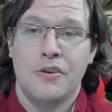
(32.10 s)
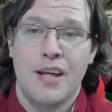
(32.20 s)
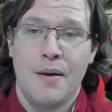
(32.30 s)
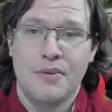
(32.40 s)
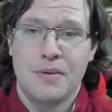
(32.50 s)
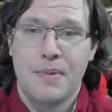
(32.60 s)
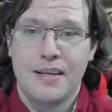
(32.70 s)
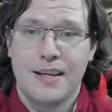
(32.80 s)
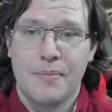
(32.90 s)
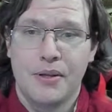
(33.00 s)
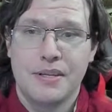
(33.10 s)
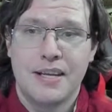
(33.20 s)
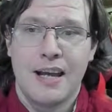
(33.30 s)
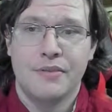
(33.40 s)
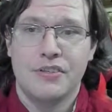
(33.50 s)
Your damaging melee abilities
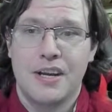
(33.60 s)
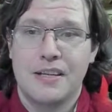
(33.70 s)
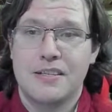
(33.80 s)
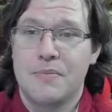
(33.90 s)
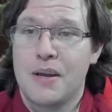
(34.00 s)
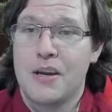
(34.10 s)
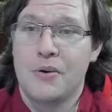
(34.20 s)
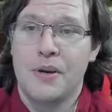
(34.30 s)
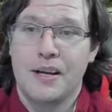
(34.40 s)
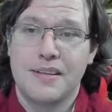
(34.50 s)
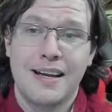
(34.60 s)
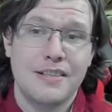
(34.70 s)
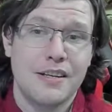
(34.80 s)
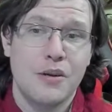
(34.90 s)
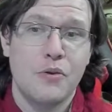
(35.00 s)
have a chance to make your next
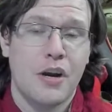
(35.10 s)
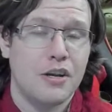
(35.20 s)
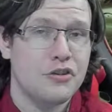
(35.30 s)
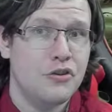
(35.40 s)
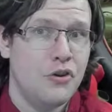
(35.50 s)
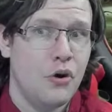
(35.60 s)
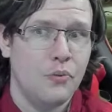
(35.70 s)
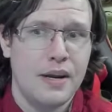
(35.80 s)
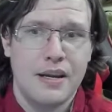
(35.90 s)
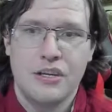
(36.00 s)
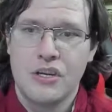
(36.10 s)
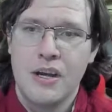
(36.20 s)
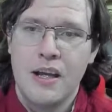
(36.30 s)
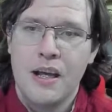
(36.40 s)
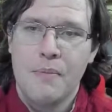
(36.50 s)
execute cost no rage,
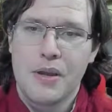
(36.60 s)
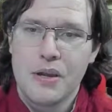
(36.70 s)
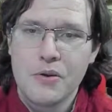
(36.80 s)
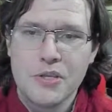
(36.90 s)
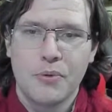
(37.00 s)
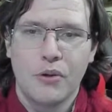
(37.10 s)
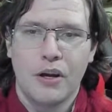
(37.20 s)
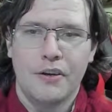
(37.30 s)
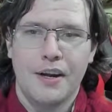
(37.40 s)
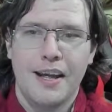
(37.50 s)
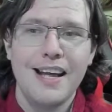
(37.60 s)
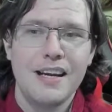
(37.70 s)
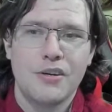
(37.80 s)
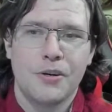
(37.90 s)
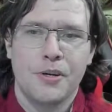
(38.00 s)
be usable on any
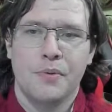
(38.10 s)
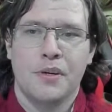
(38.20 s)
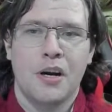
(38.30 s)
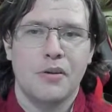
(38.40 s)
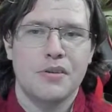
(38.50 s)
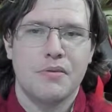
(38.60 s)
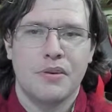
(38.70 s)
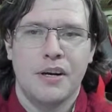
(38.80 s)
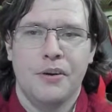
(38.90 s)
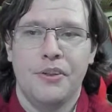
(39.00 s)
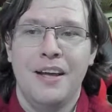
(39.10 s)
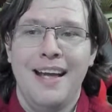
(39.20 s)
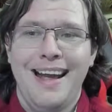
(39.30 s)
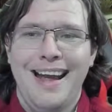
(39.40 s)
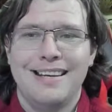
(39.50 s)
target regardless of their health,
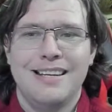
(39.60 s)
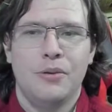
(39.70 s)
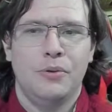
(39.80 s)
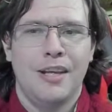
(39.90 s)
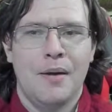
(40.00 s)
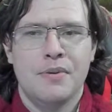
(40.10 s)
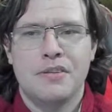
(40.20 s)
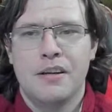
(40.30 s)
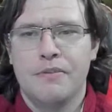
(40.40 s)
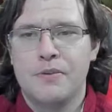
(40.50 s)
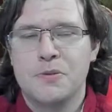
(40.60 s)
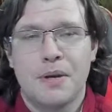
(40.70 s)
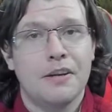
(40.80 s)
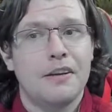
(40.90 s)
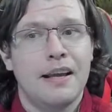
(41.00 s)
and deal damage if you
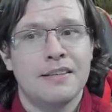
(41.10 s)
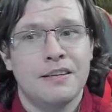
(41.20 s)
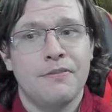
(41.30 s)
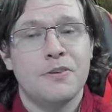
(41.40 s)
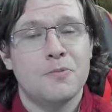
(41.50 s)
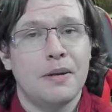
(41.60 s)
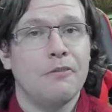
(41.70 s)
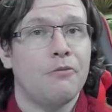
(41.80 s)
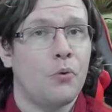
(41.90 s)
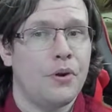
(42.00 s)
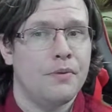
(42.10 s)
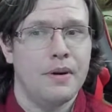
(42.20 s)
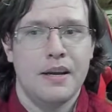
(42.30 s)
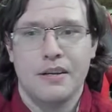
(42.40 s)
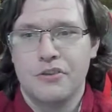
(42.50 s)
spent 40
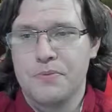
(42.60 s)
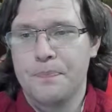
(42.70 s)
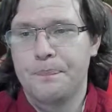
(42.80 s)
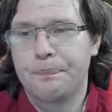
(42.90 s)
rage.